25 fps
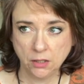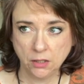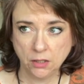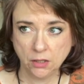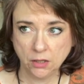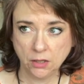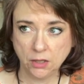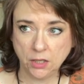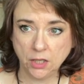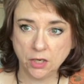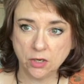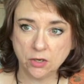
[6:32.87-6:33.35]

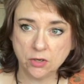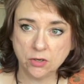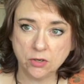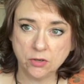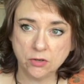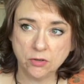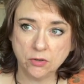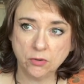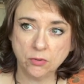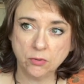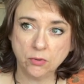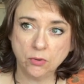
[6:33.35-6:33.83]

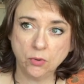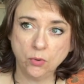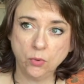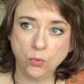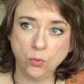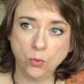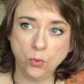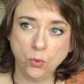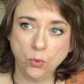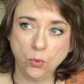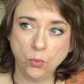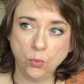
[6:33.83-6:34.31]
There
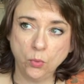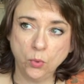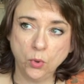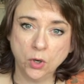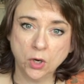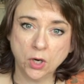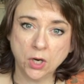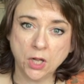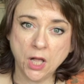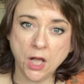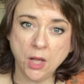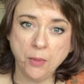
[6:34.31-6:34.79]
were
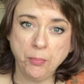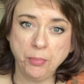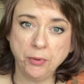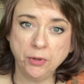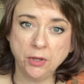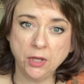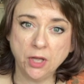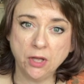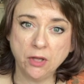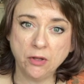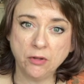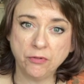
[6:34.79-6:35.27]
a couple
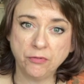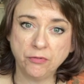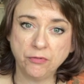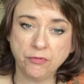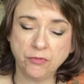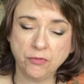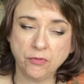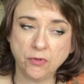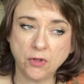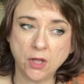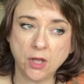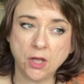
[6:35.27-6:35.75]
of
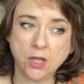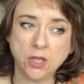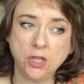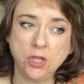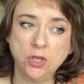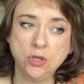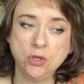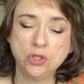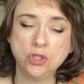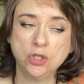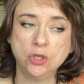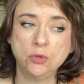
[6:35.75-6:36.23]
uh,
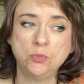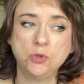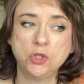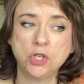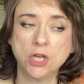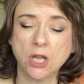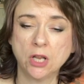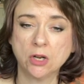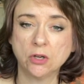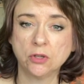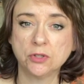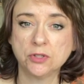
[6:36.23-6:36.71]
YouTube
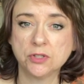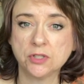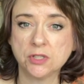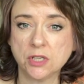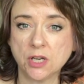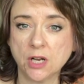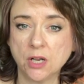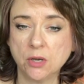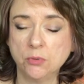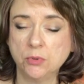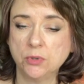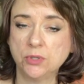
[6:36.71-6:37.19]
channels that
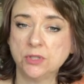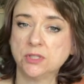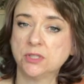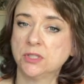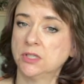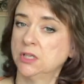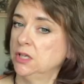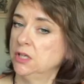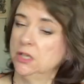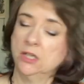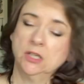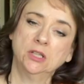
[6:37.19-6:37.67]
I was
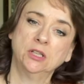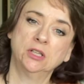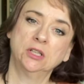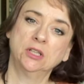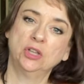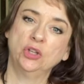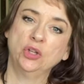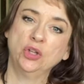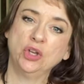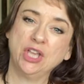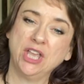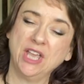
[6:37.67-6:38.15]

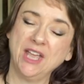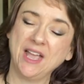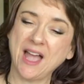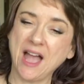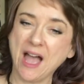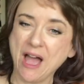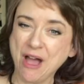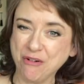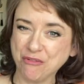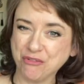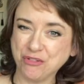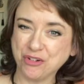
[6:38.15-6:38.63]
looking
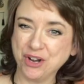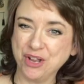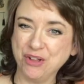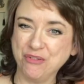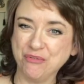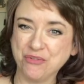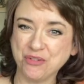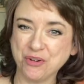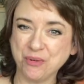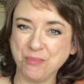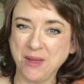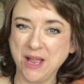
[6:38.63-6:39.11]
at for
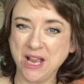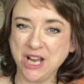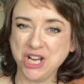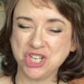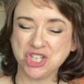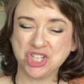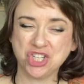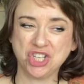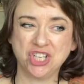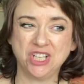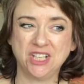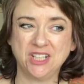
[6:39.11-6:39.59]

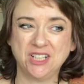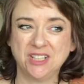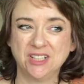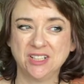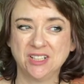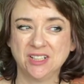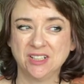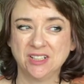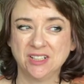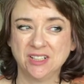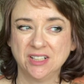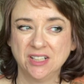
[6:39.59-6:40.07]
information
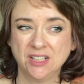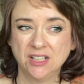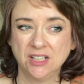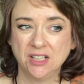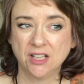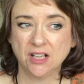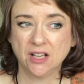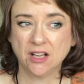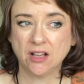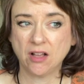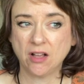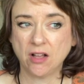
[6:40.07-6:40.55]

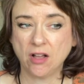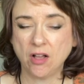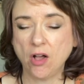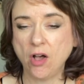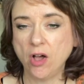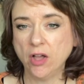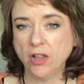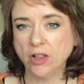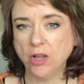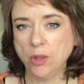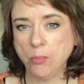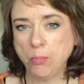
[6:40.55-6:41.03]
uh,
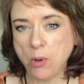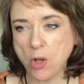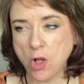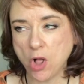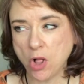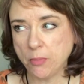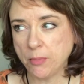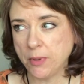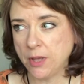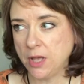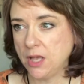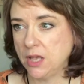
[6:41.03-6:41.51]
on La
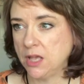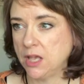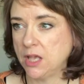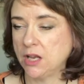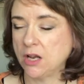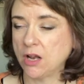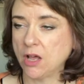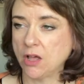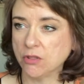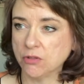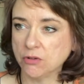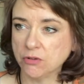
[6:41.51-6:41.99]
Palma and
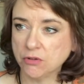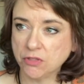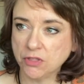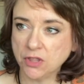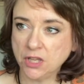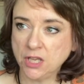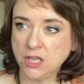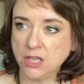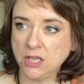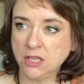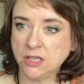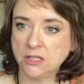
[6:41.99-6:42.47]
other
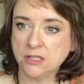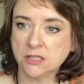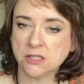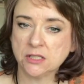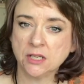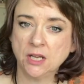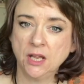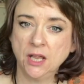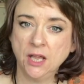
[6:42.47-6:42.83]
things,